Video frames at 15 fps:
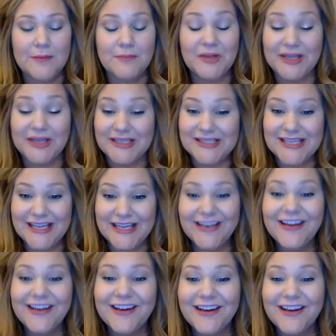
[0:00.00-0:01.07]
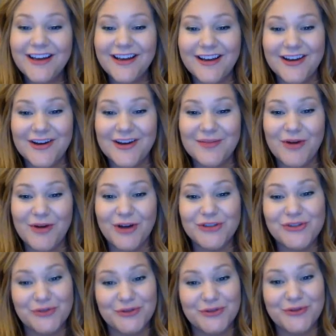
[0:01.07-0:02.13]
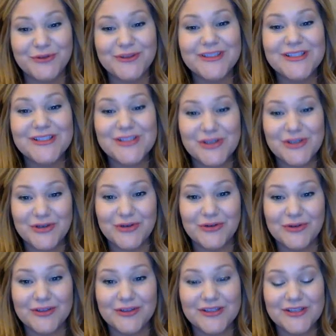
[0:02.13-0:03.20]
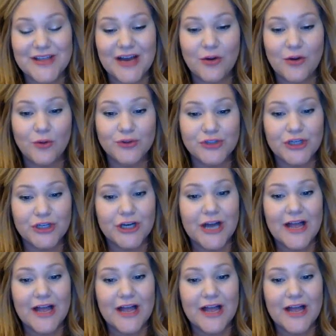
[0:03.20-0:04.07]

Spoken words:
planted are true to that culture.